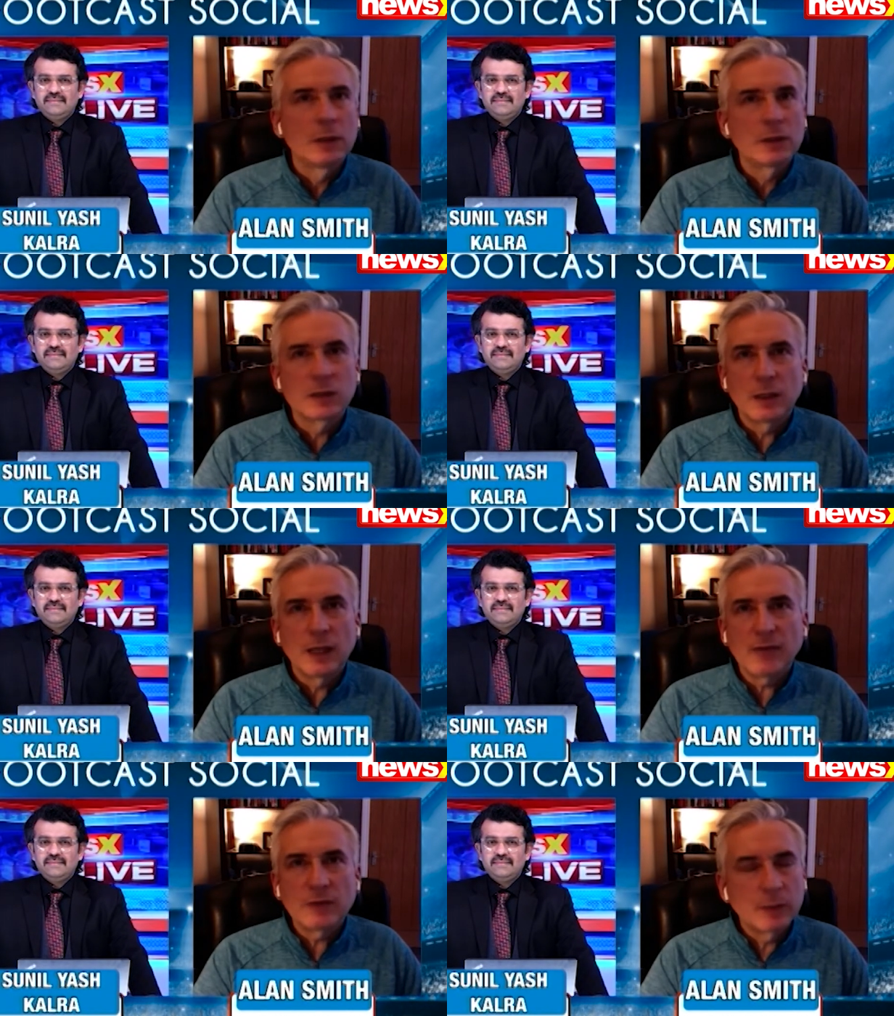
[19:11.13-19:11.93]
Speaker 1: So you
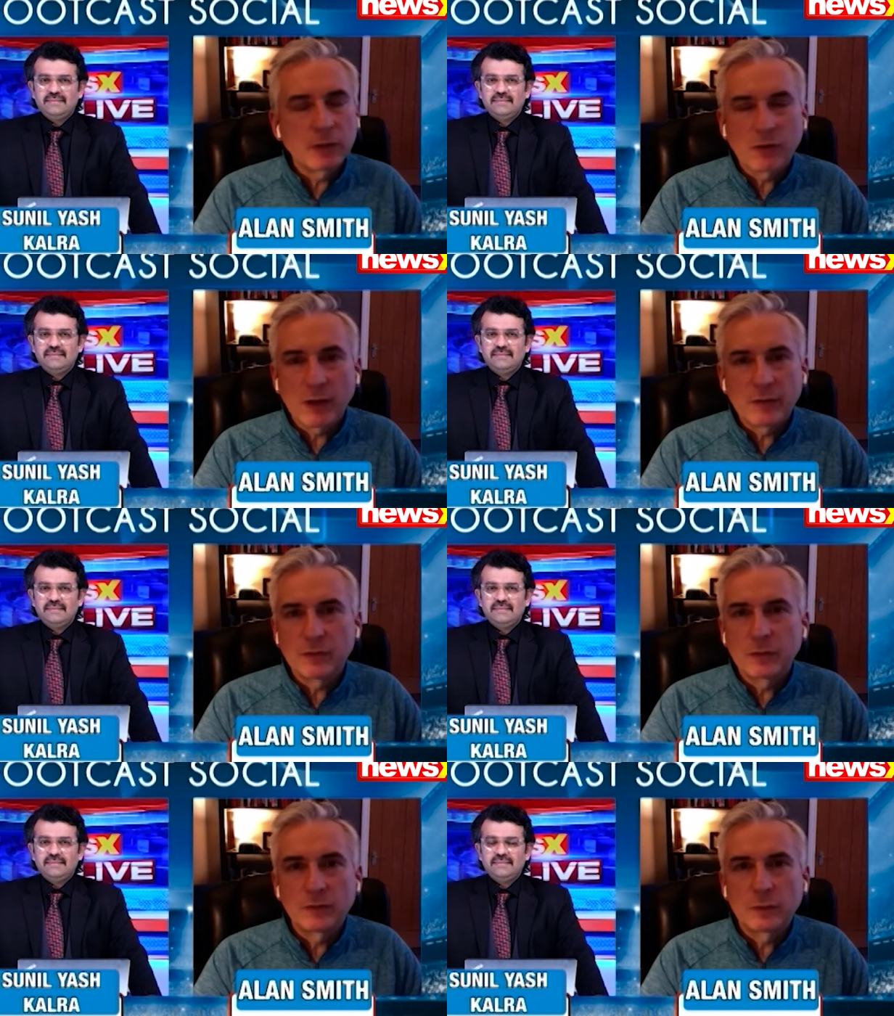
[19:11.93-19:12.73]
have to be
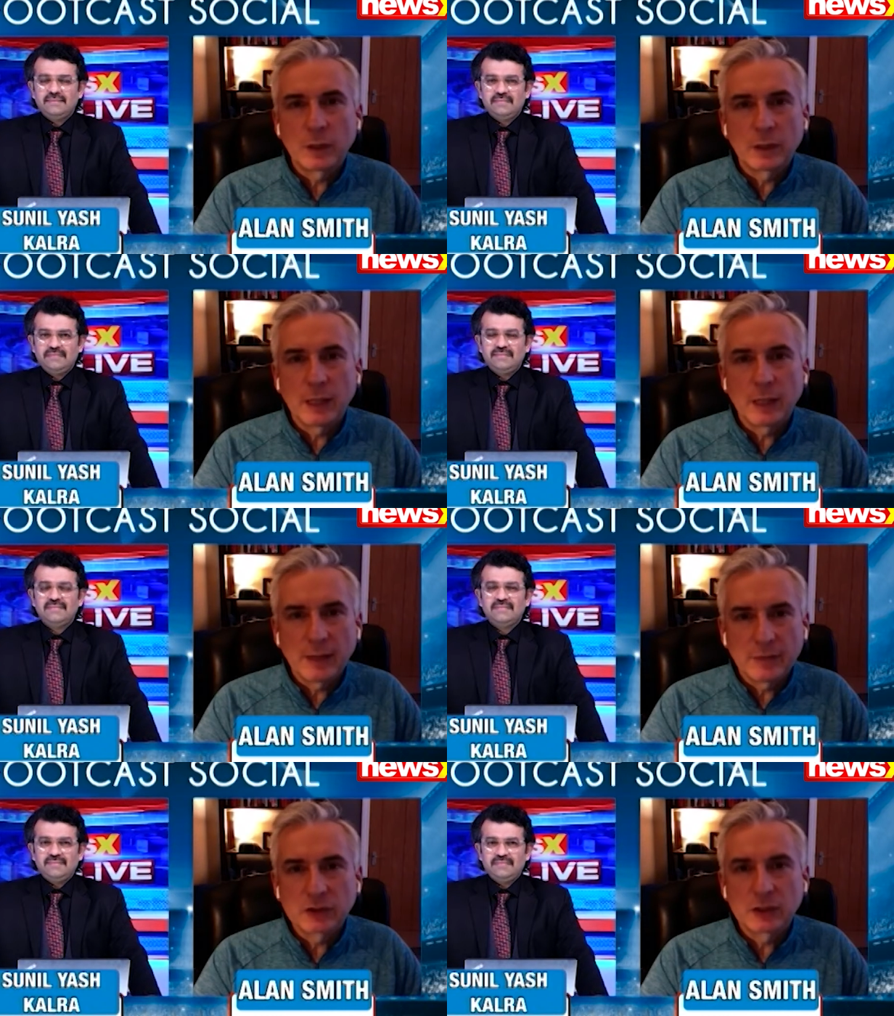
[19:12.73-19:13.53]
grateful for what you
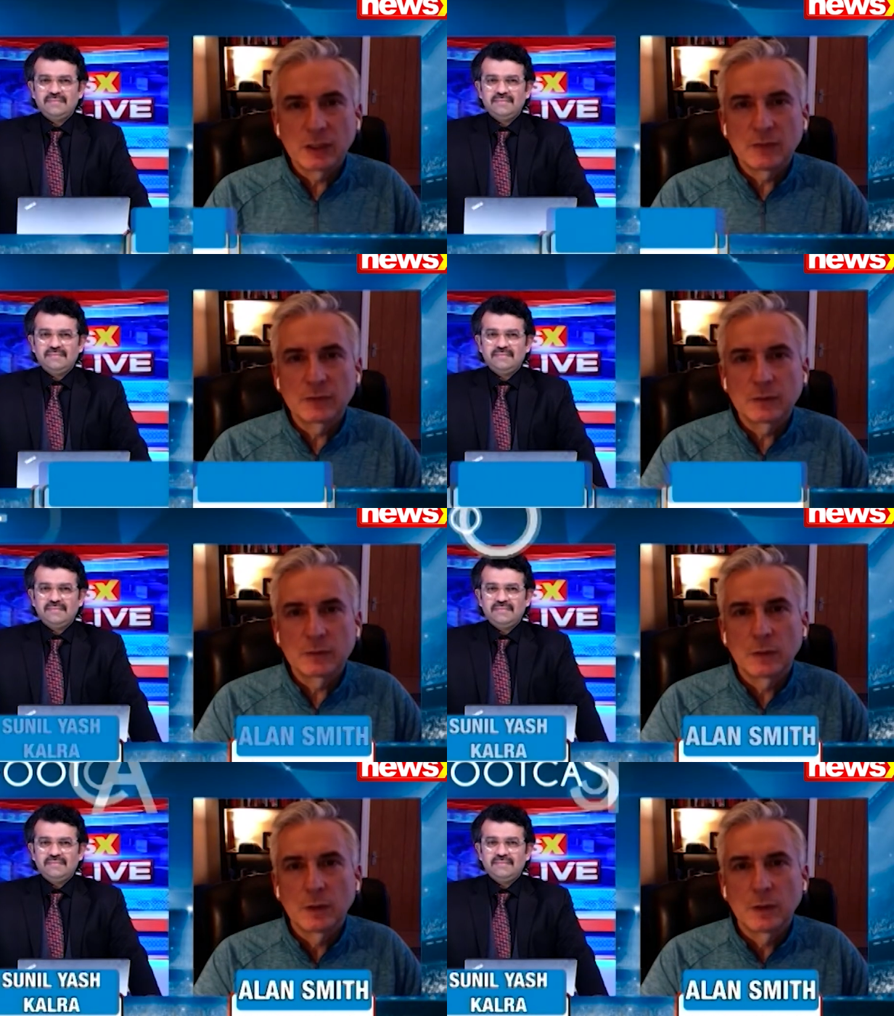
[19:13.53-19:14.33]
have achieved and